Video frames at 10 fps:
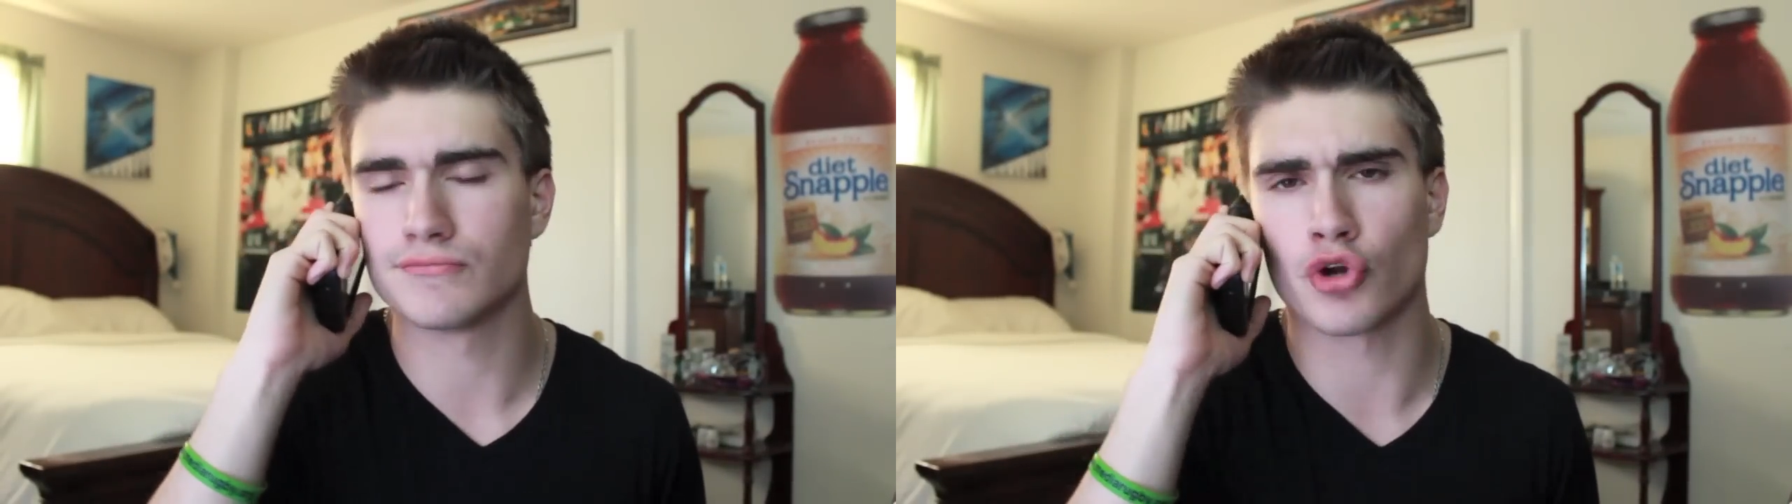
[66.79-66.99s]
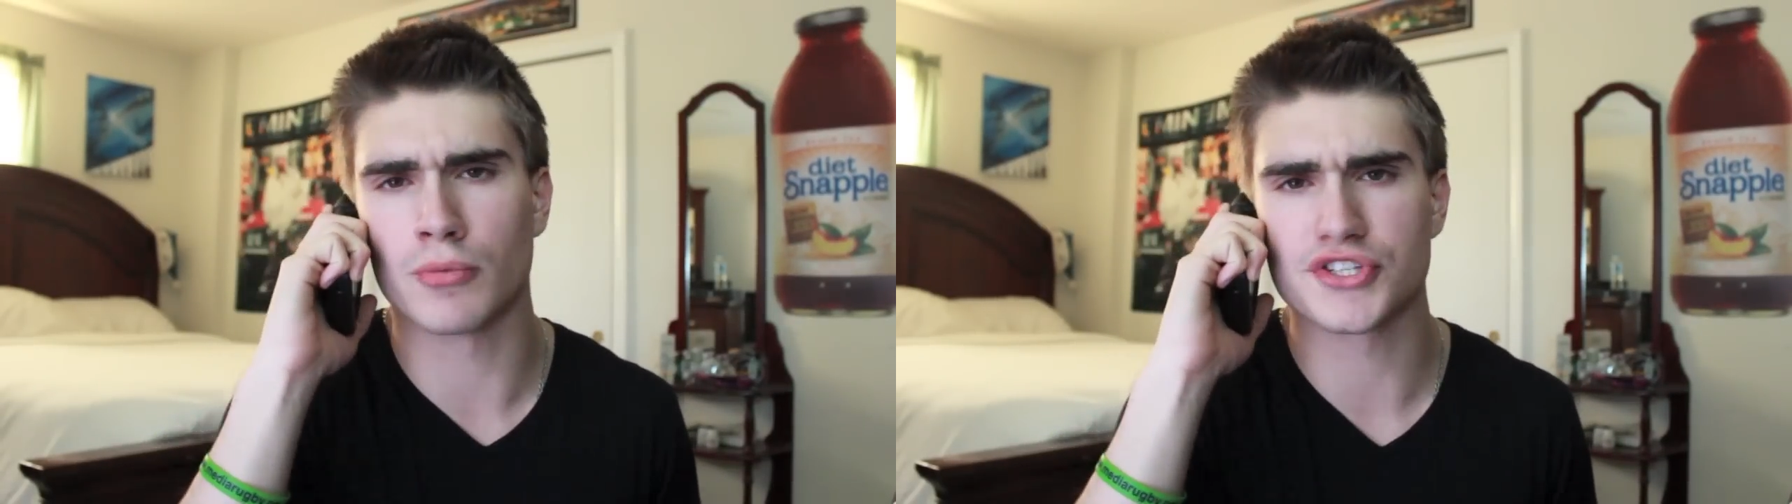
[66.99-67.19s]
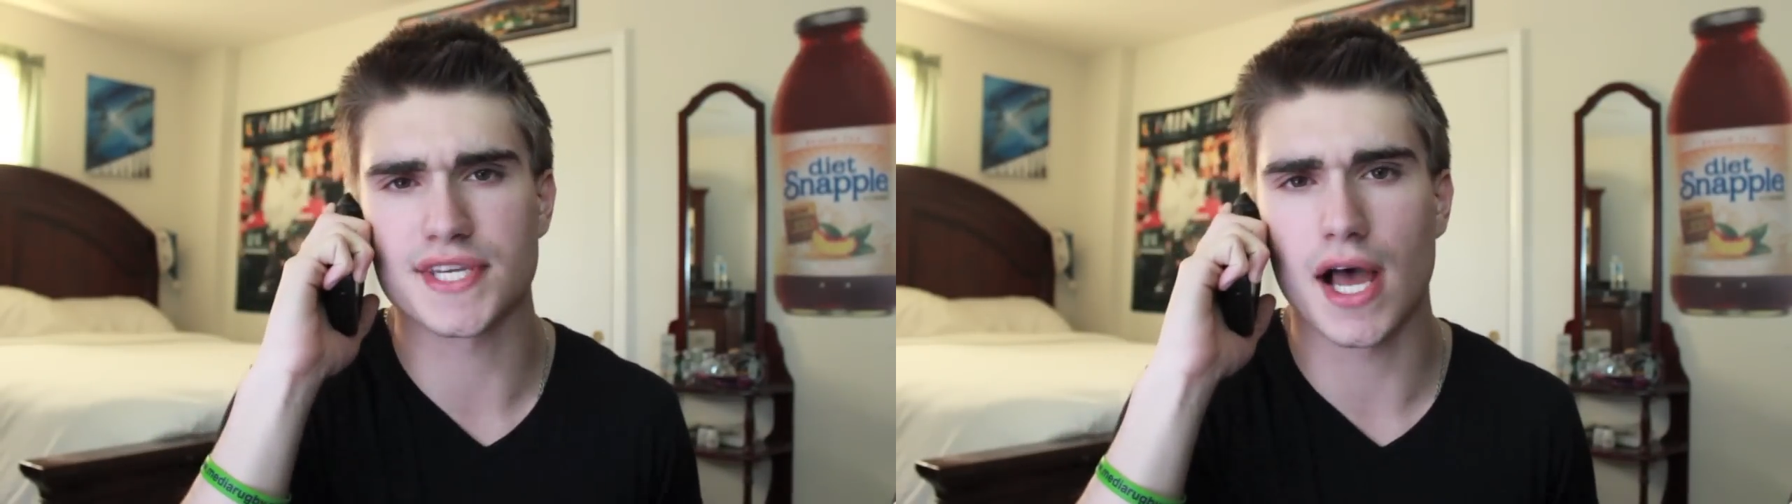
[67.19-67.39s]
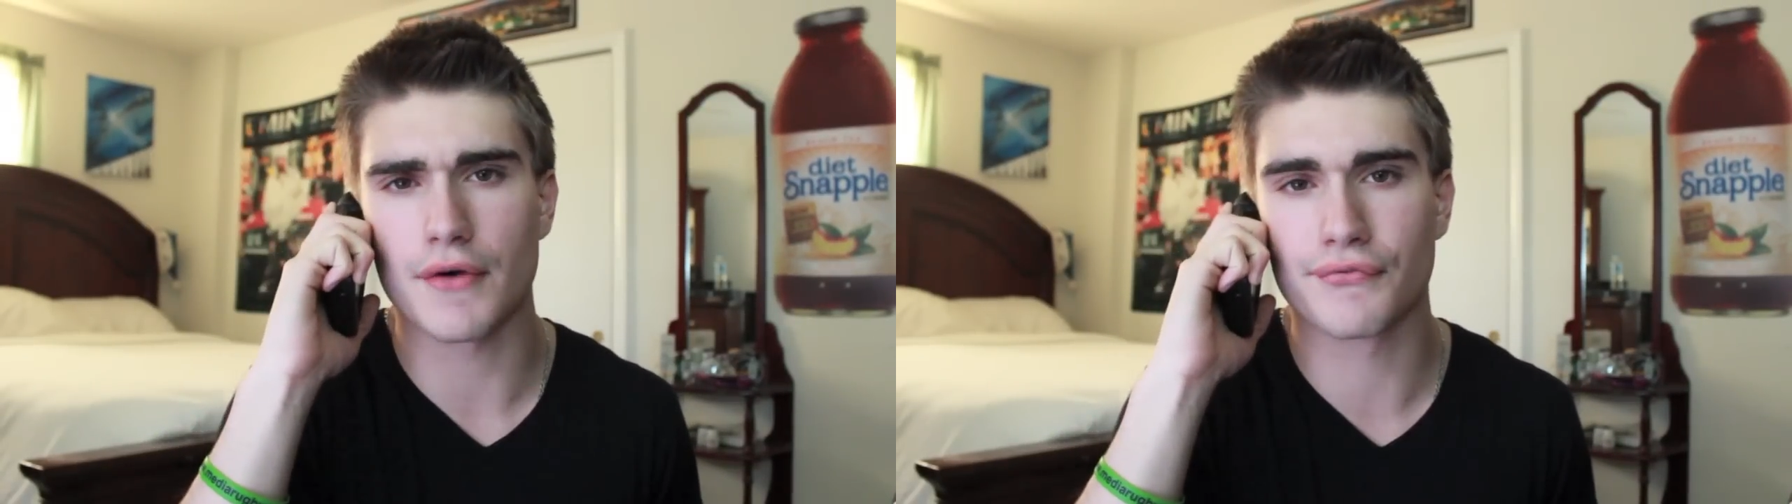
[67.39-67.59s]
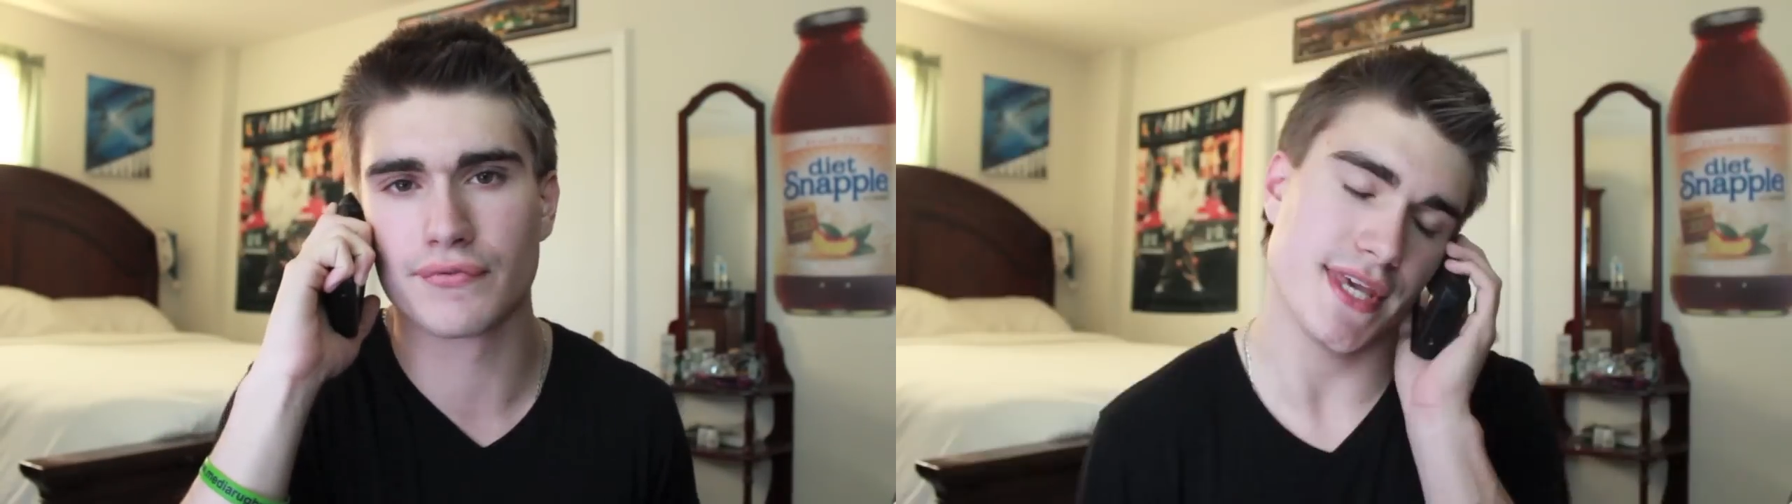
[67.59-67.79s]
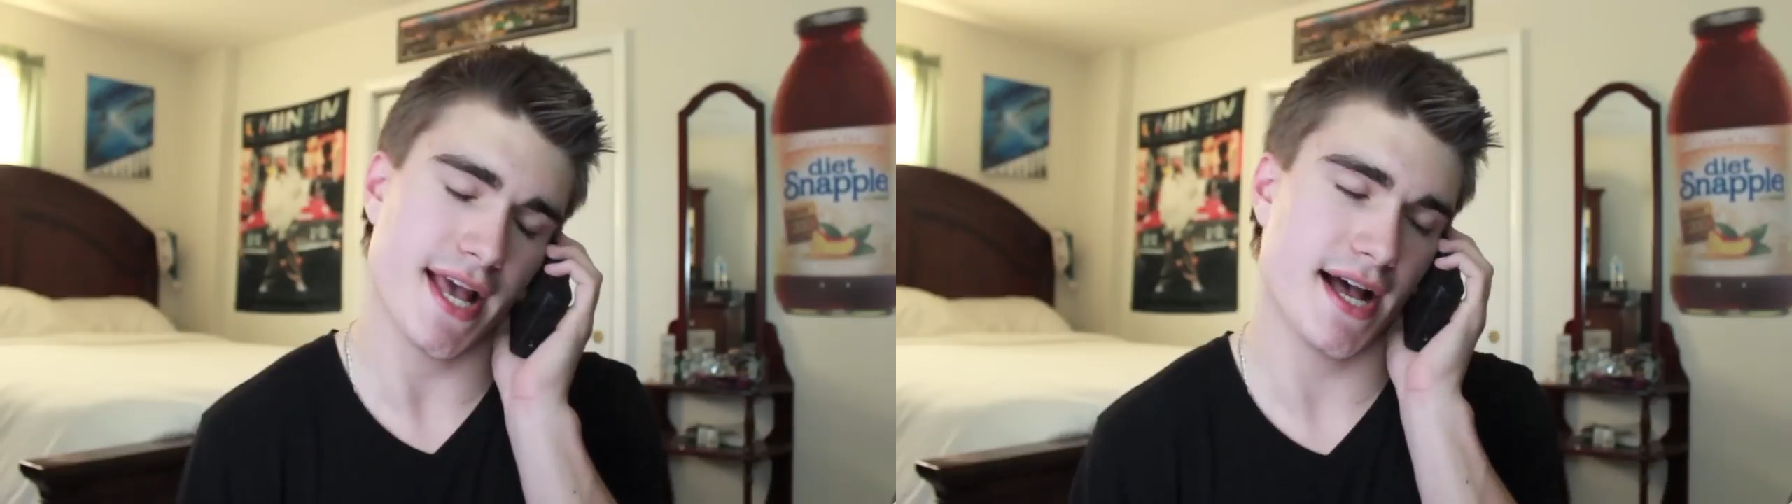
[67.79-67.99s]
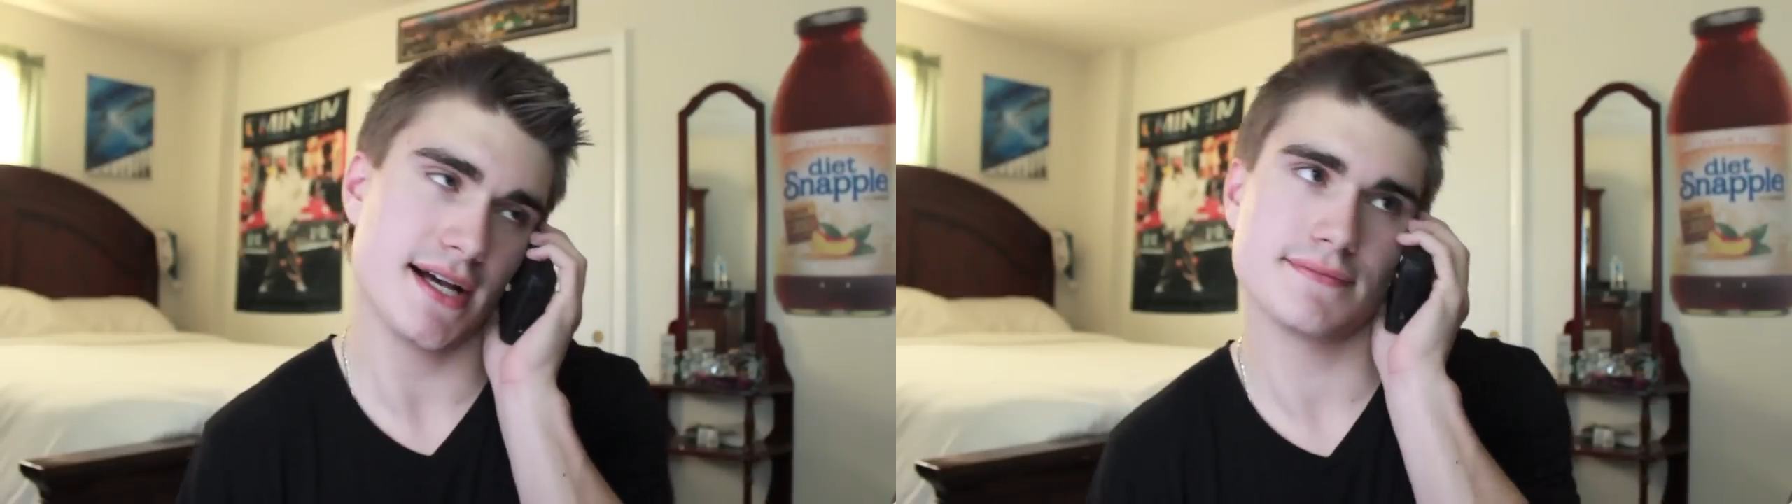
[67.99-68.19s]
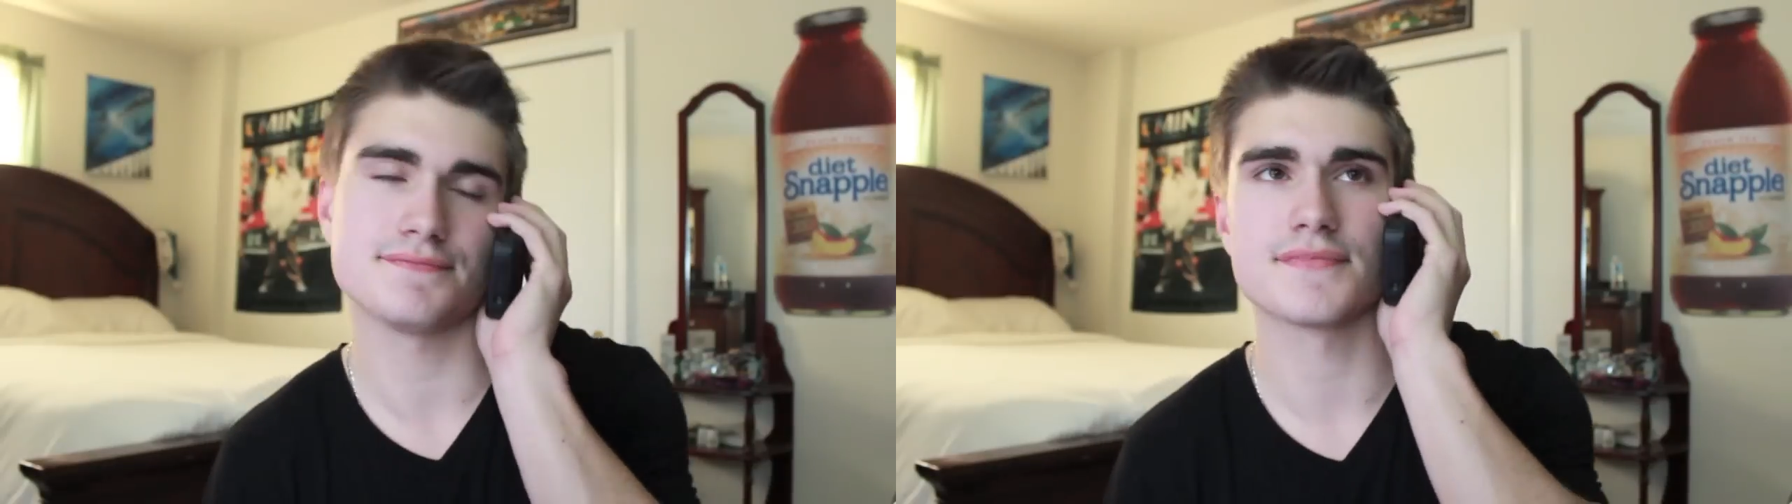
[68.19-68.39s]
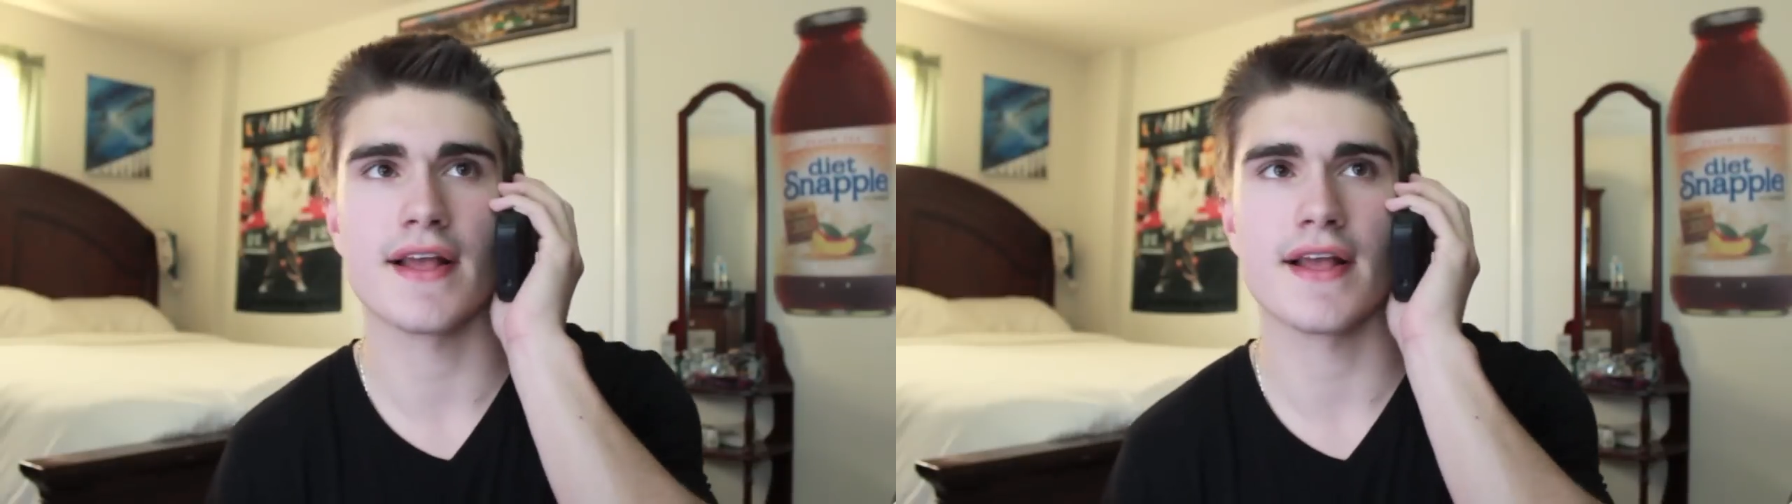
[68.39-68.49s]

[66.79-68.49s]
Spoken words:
normal stuff. "Yeah?